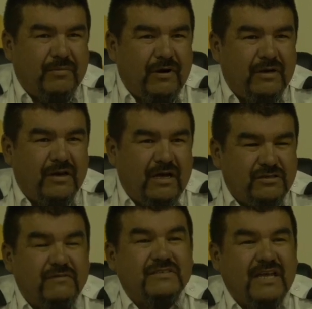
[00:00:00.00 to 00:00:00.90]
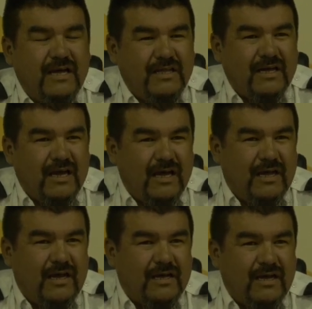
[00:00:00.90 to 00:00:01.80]
pardon, Service
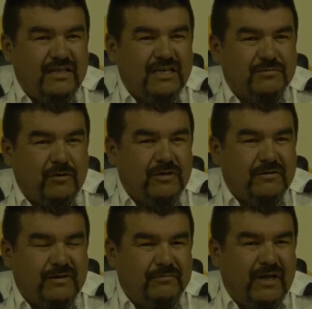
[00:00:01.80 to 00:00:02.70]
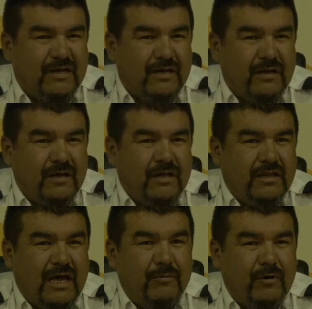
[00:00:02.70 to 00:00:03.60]
Canada, uh, that's more than big.
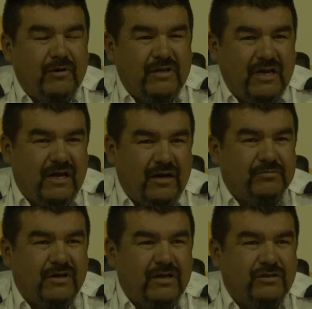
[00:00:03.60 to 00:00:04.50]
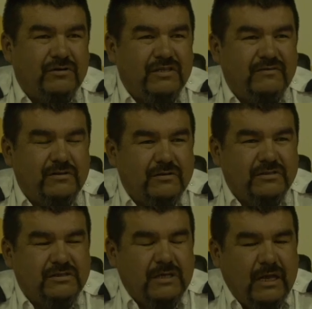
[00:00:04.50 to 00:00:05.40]
I helped two
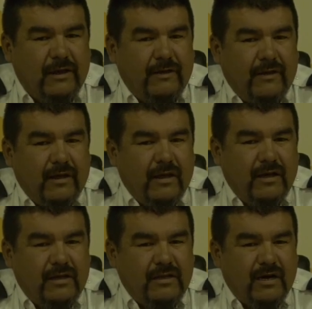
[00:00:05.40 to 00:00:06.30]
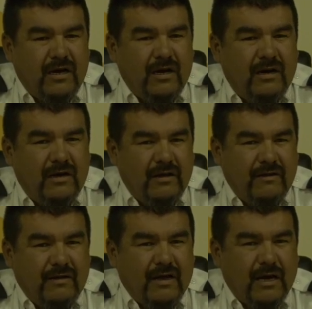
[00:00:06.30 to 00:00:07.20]
individuals. And
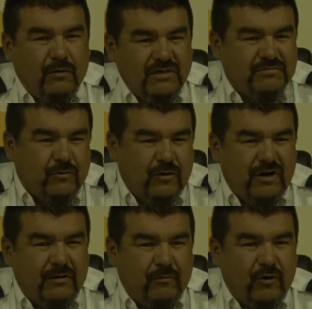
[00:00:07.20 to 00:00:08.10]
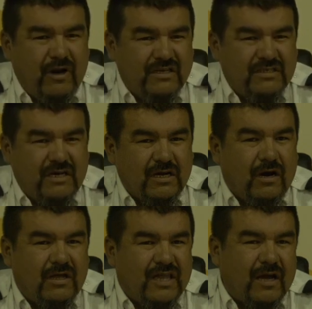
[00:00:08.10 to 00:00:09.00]
I was more more as a,
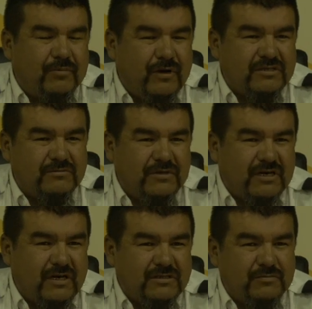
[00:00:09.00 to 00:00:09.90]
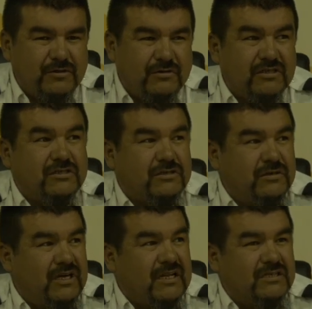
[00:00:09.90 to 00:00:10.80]
contact person because it was
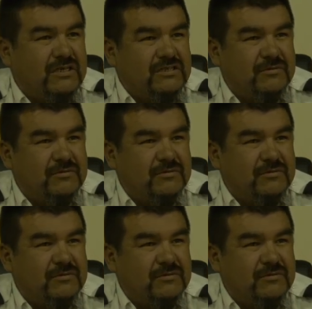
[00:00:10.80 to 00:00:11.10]
two English